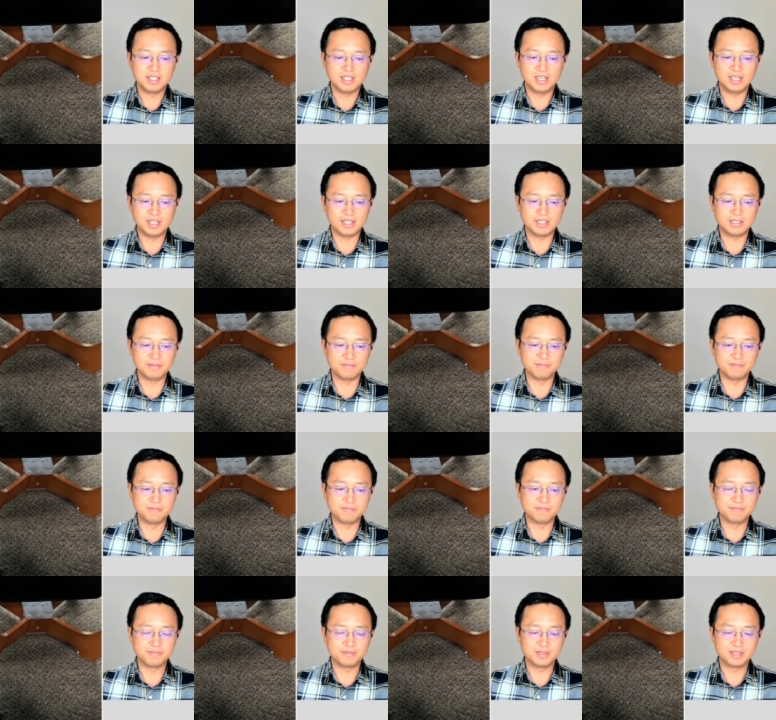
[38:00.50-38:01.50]

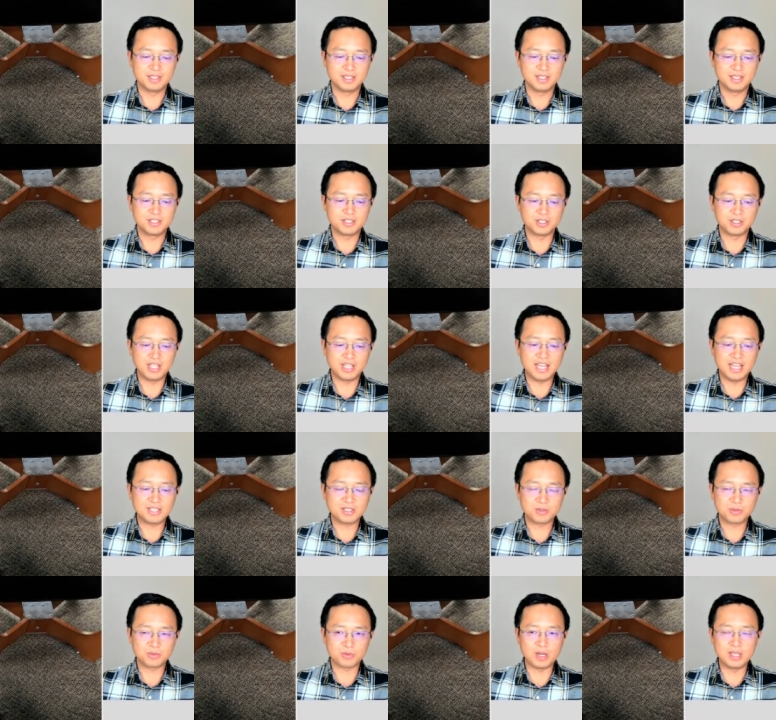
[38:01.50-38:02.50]
And so
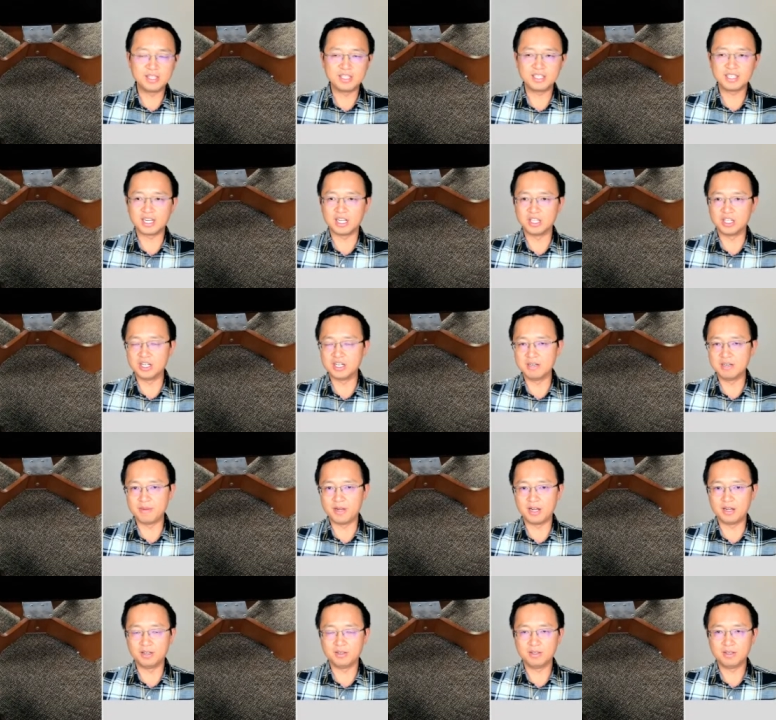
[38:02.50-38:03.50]
that's one thing I learned
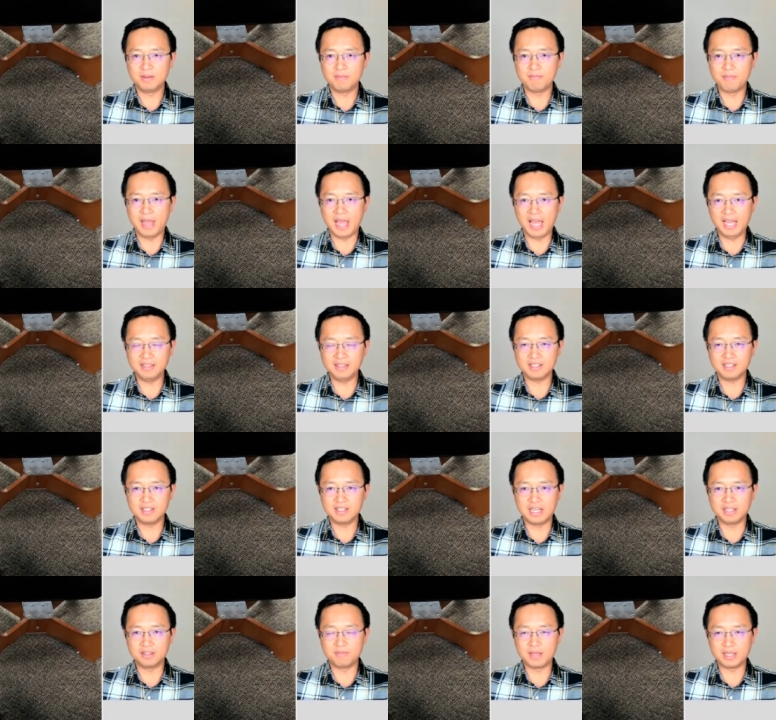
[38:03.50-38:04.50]
about Matt
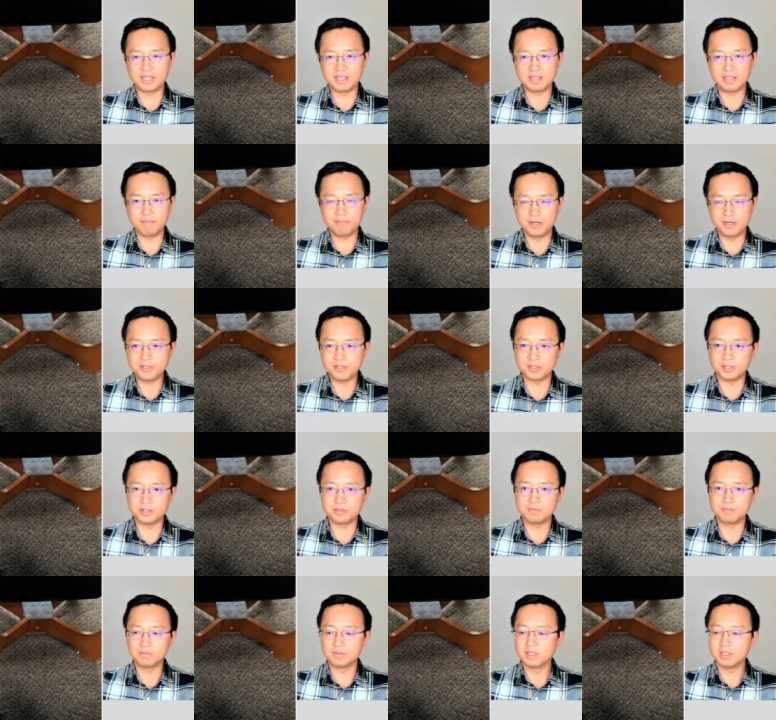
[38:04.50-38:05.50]
that making it
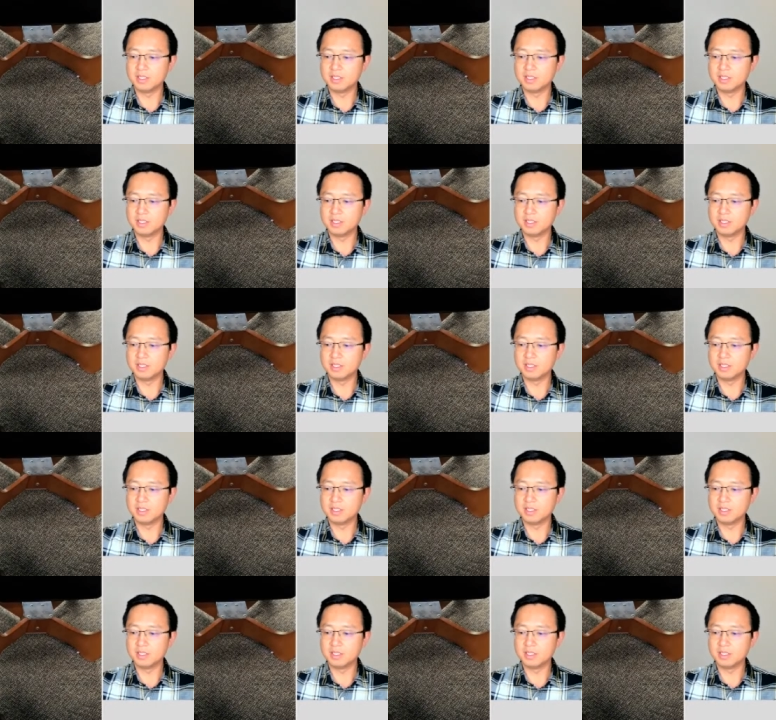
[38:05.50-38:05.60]
personal.